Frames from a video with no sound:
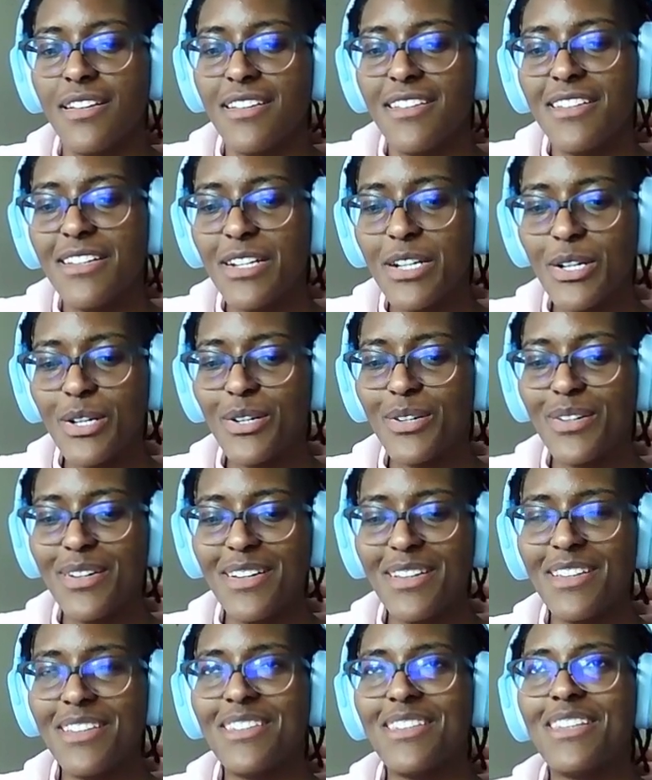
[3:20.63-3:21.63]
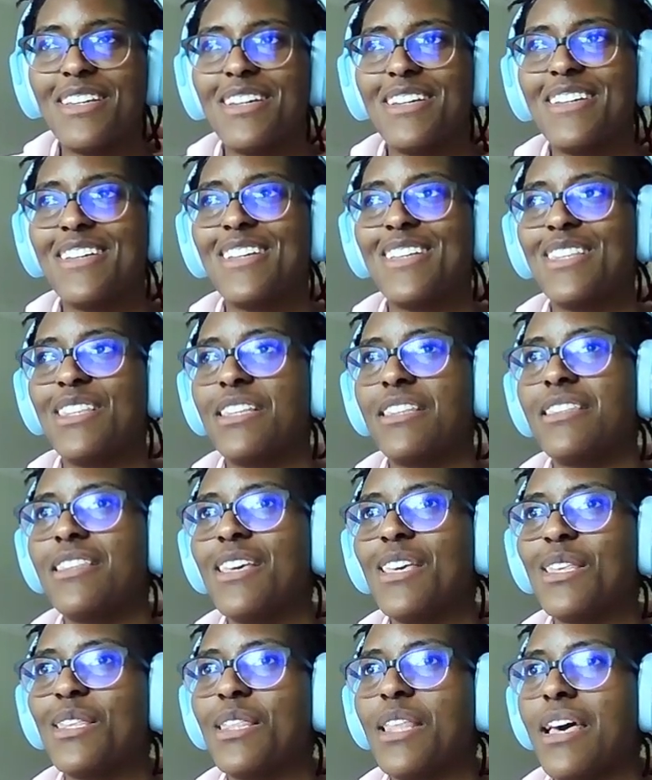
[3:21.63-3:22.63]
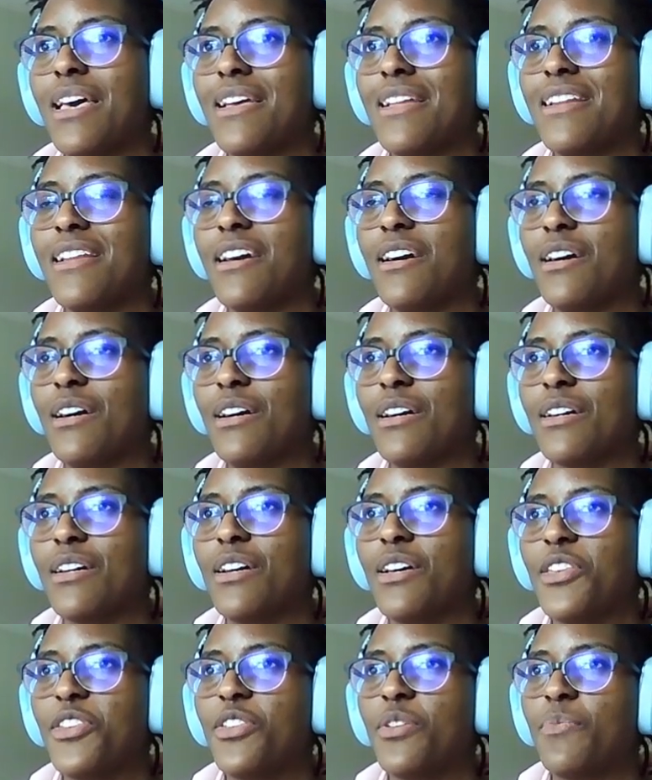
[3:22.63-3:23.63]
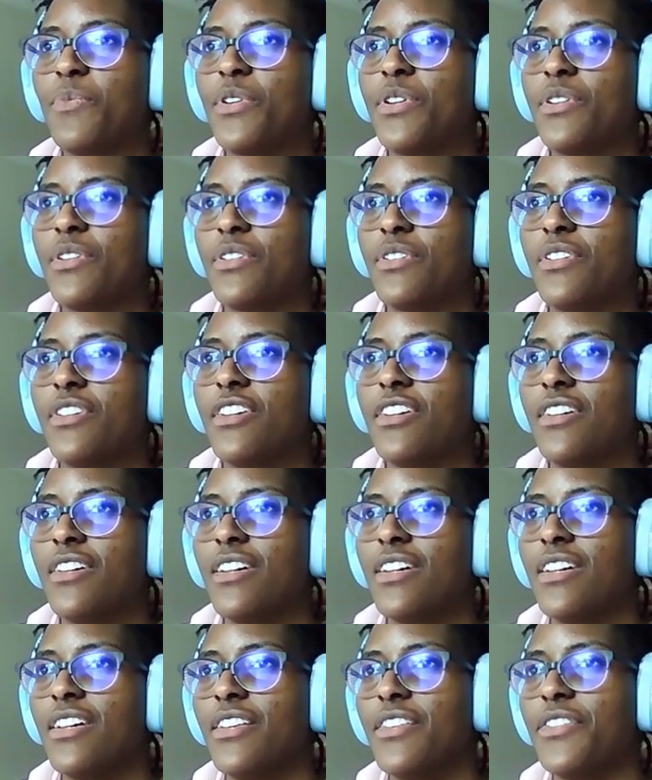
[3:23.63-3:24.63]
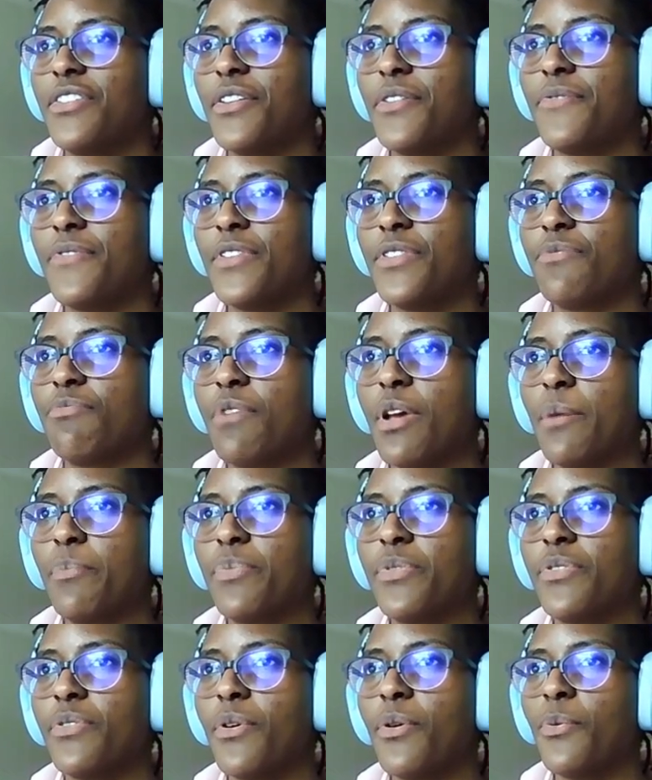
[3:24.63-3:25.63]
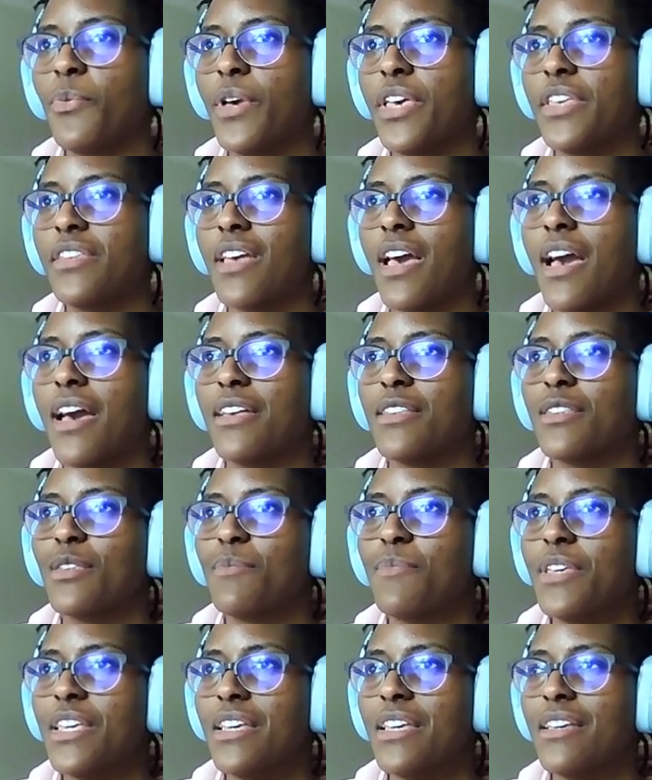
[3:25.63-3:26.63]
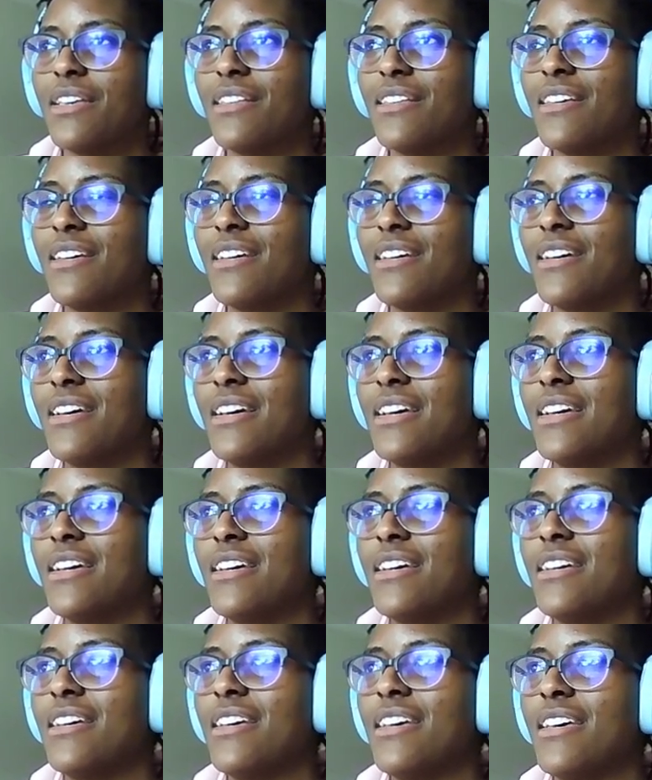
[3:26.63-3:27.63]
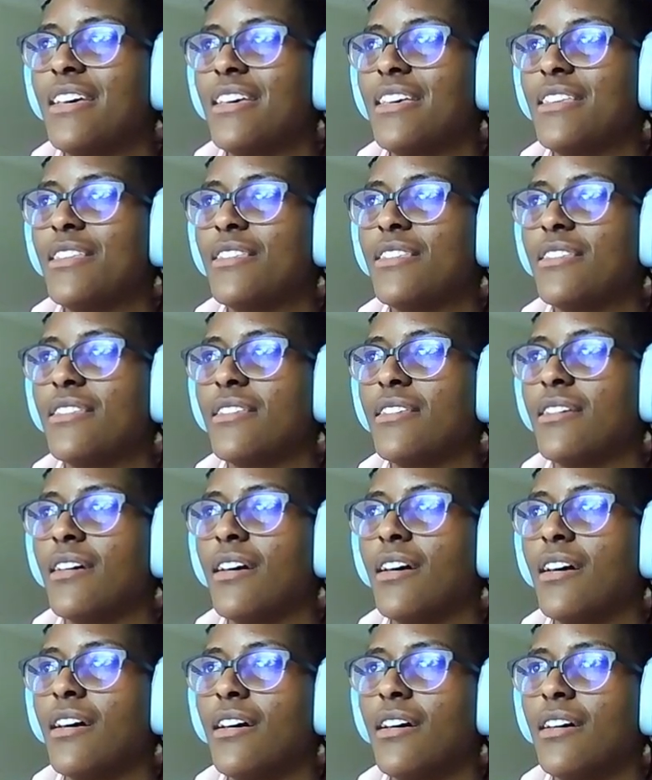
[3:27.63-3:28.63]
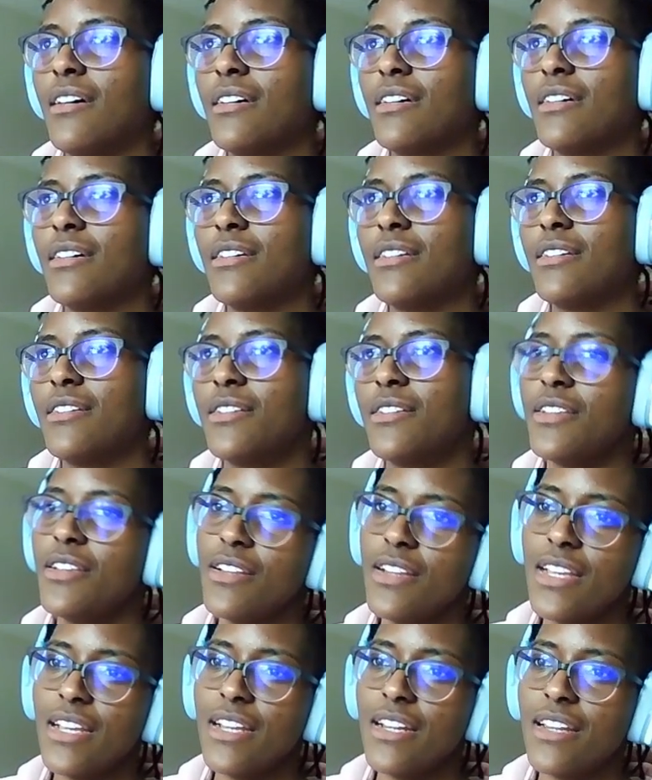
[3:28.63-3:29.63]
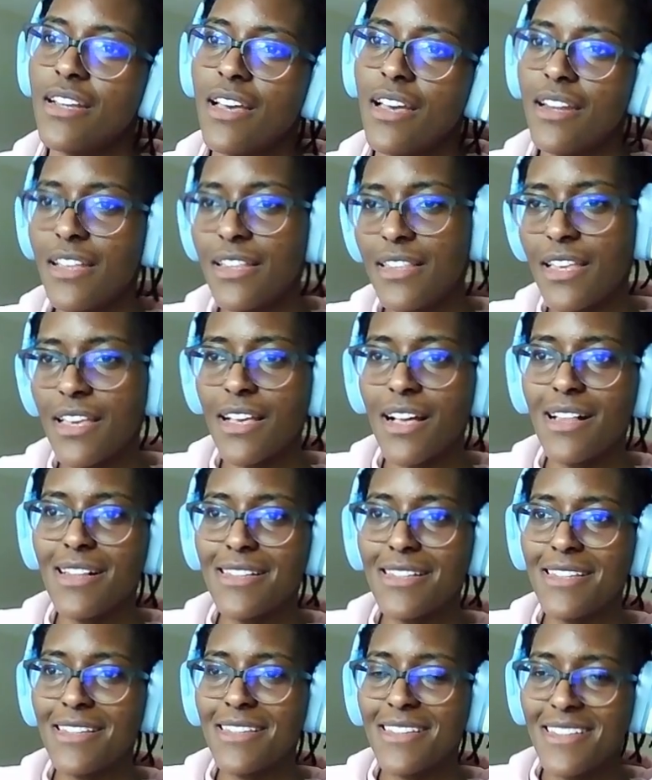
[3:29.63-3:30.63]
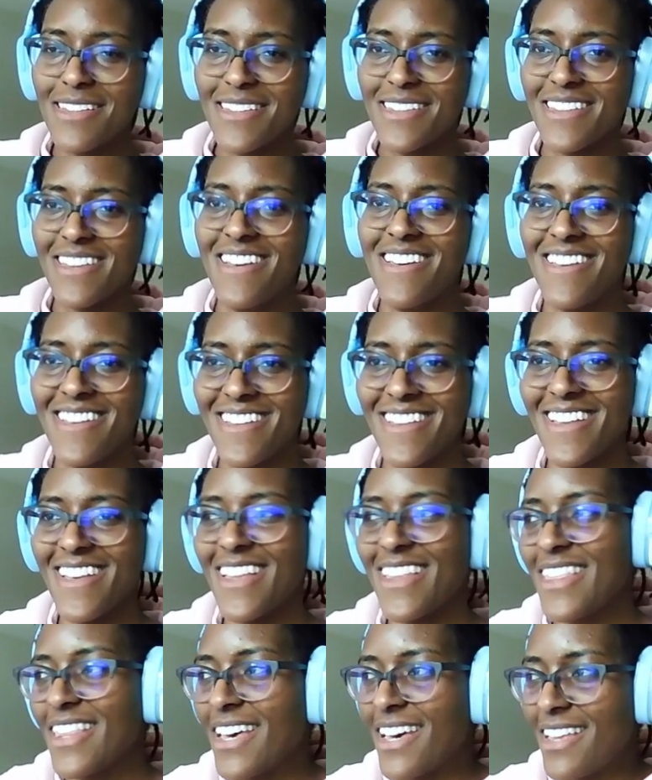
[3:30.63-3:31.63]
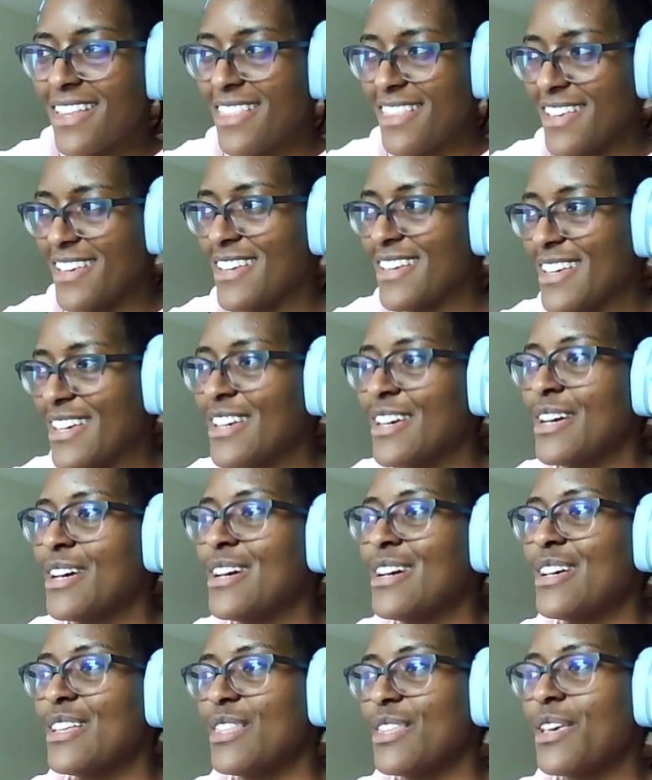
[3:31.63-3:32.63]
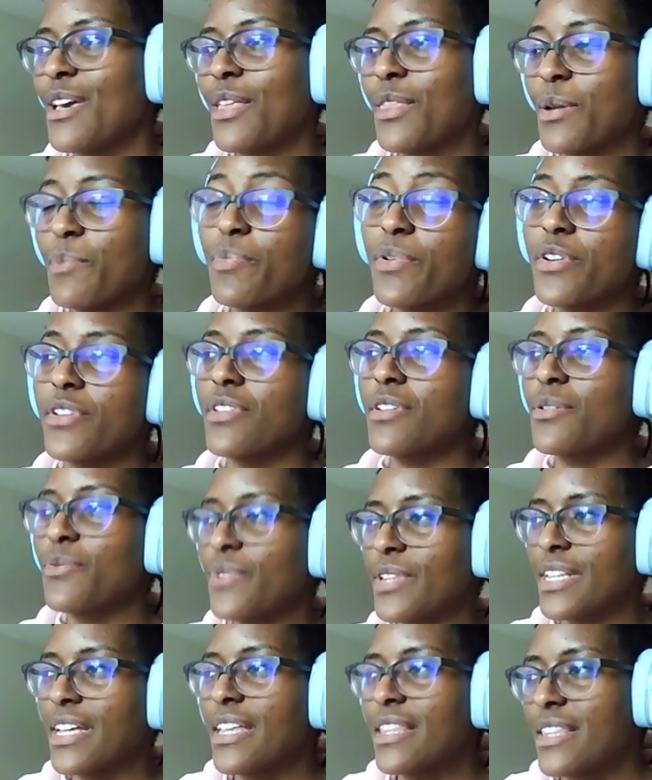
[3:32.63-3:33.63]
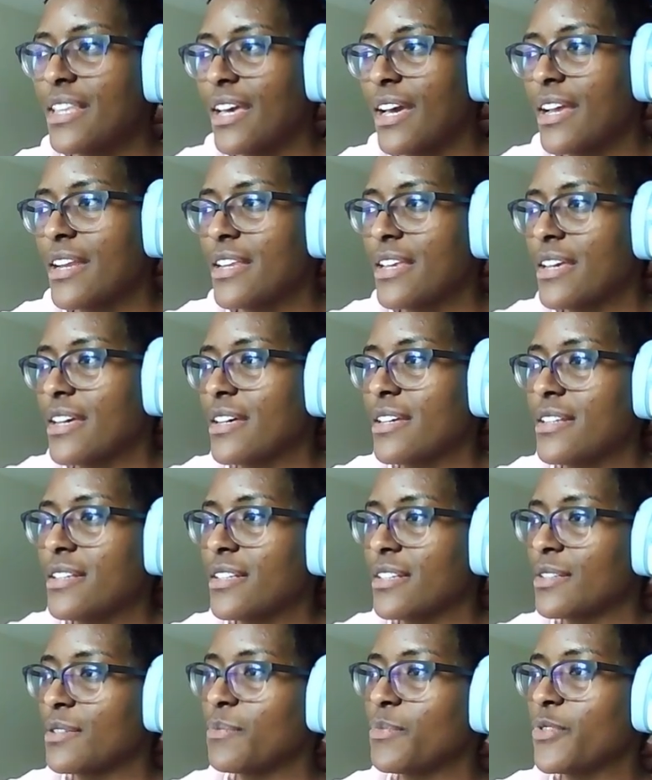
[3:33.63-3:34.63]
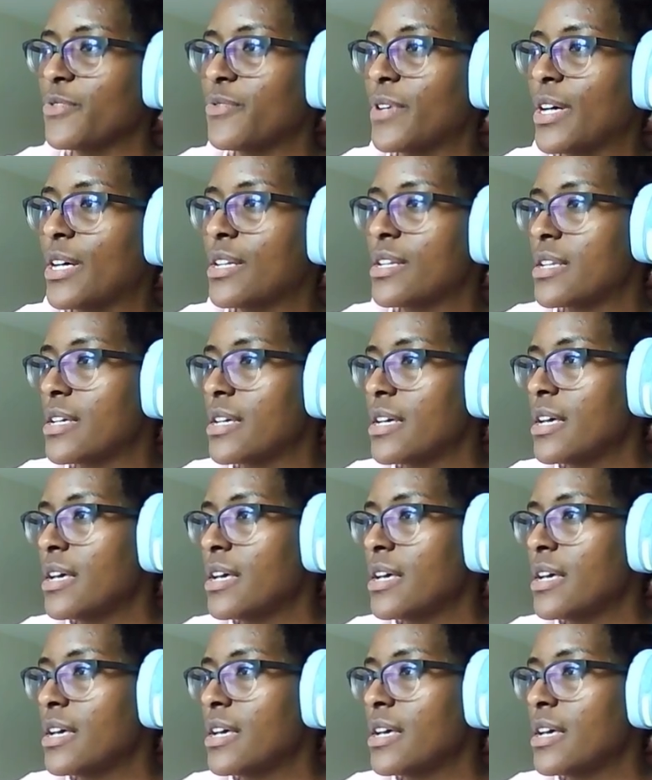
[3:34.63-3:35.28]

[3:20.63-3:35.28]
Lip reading: the thing that customer service reps always ask me is, do you need anything else? And then the other person will get the idea and just move on.